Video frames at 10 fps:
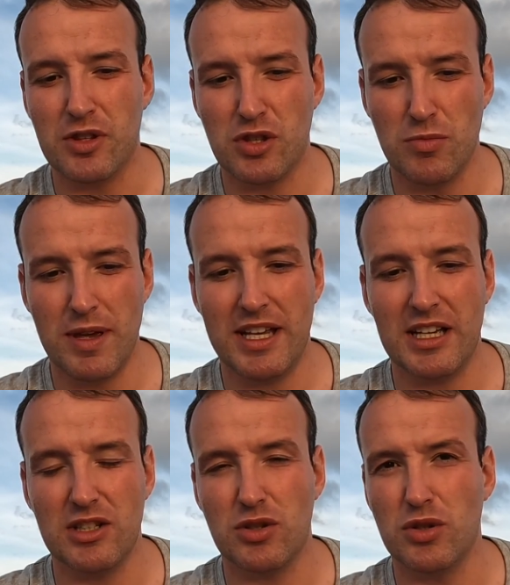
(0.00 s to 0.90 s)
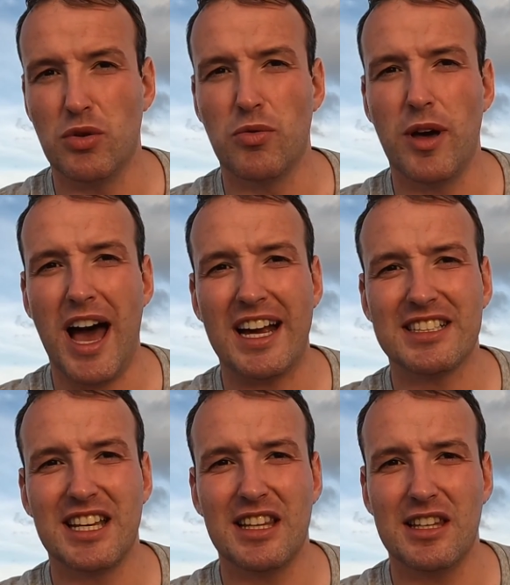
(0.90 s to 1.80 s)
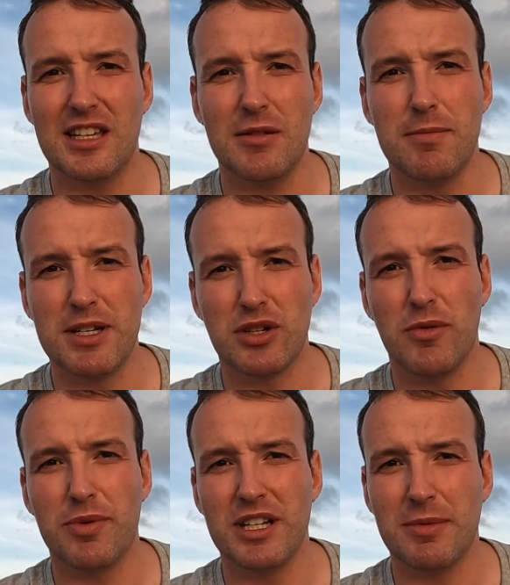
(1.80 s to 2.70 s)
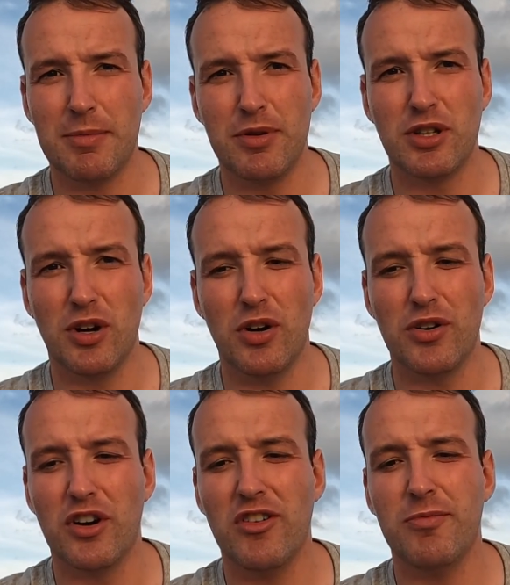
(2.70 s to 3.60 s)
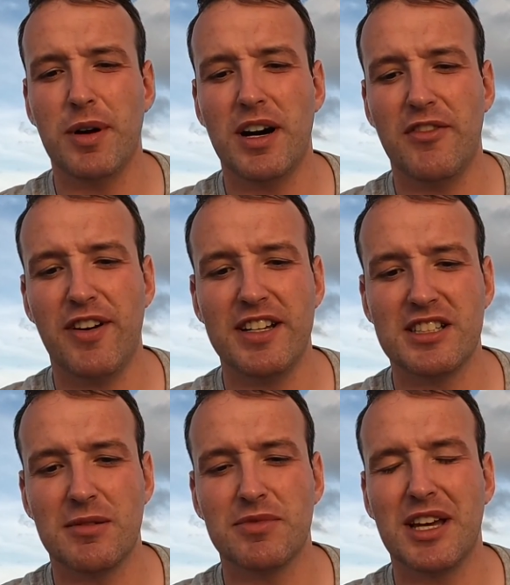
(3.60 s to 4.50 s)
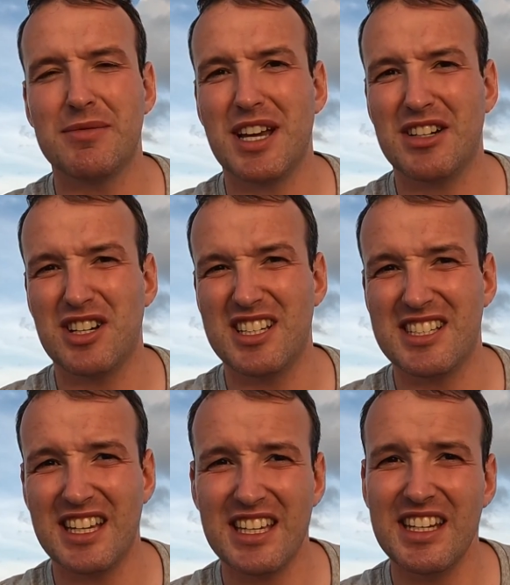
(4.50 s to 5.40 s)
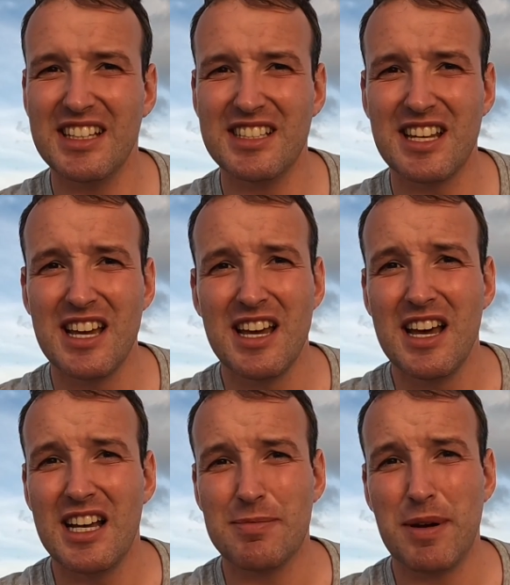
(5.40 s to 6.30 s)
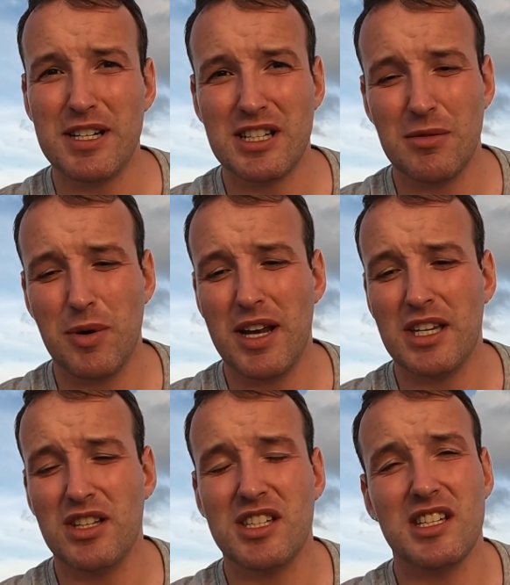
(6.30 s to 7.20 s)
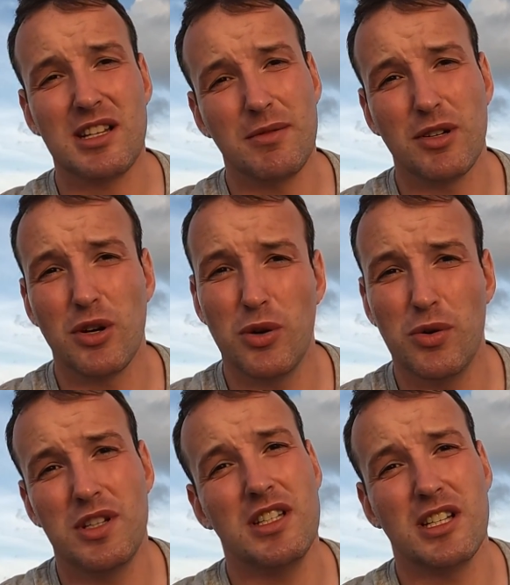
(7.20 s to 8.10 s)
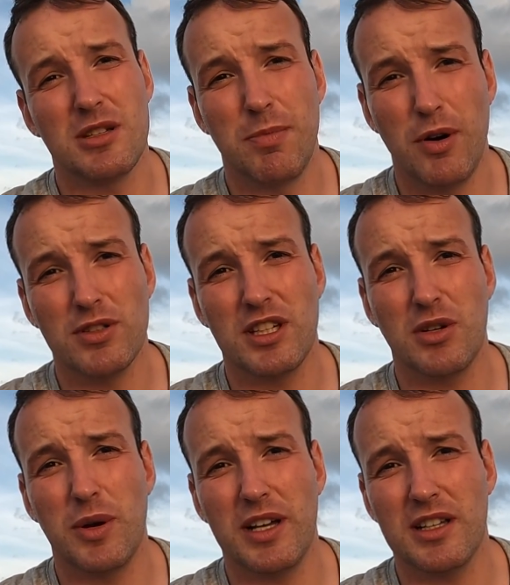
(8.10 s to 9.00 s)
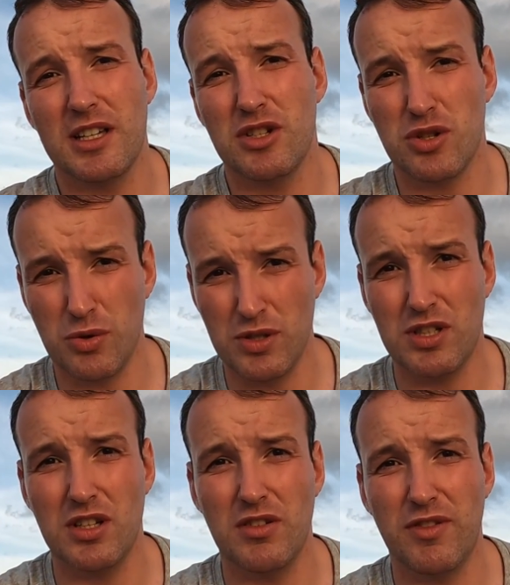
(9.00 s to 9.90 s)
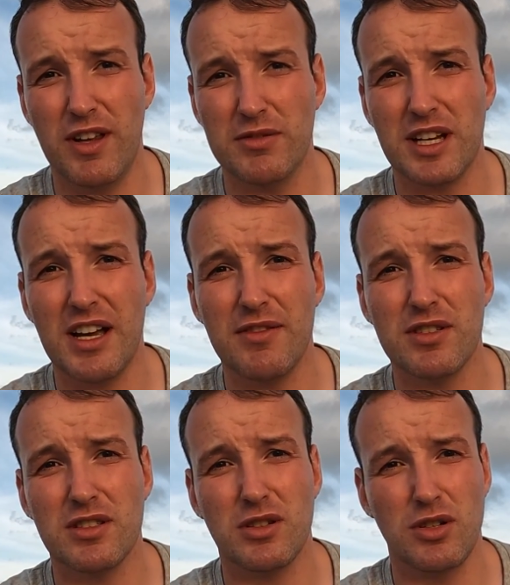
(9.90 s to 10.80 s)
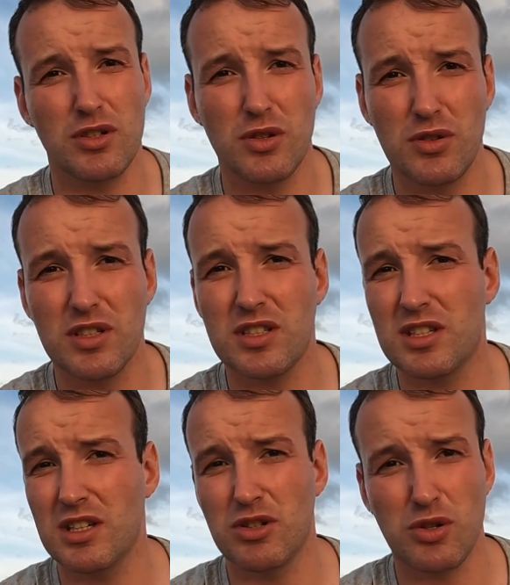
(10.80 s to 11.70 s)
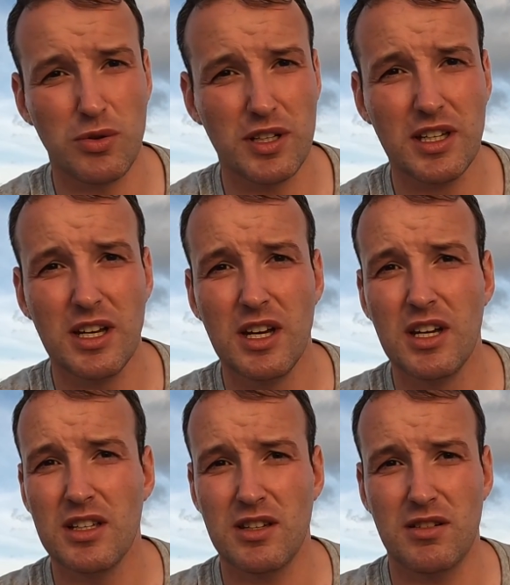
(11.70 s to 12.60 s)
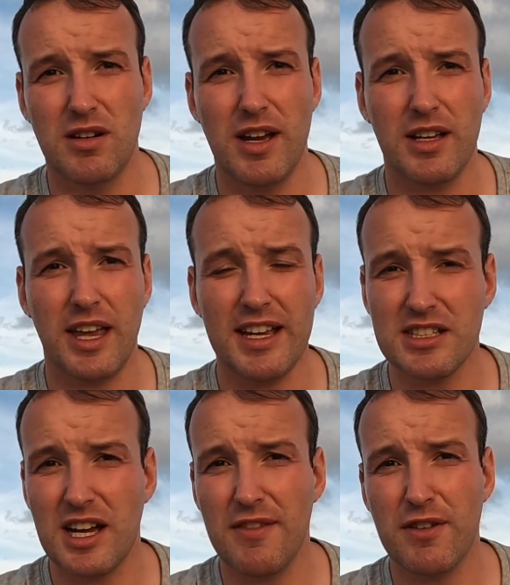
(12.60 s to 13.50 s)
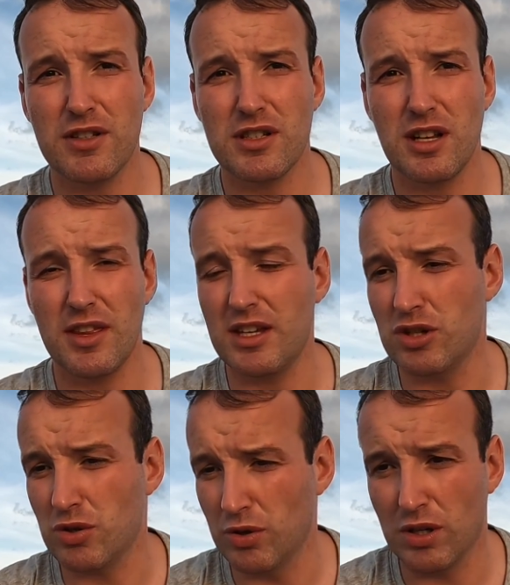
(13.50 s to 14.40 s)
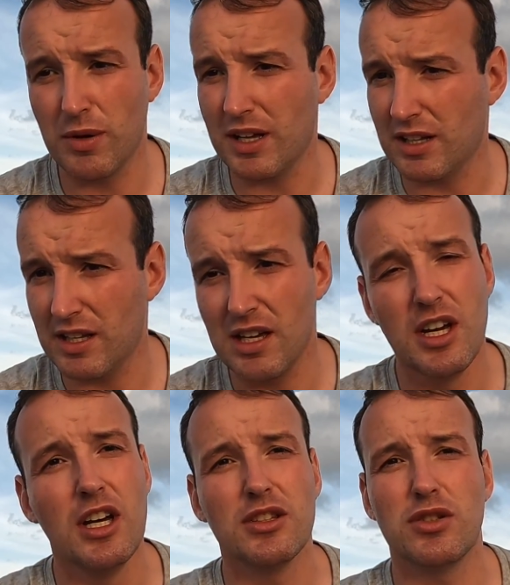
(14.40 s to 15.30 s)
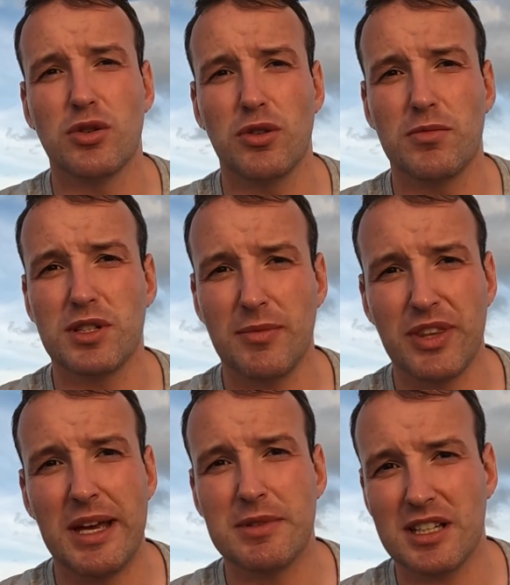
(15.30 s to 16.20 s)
to make it so you don't accidentally misoperate it by putting on or off, but I find sometimes that creates stickiness, especially when you see something cool and you need to spot it quickly and show it to your fellow divers or your tourists that you're showing. your guest divers that you're showing quickly to show them. Sometimes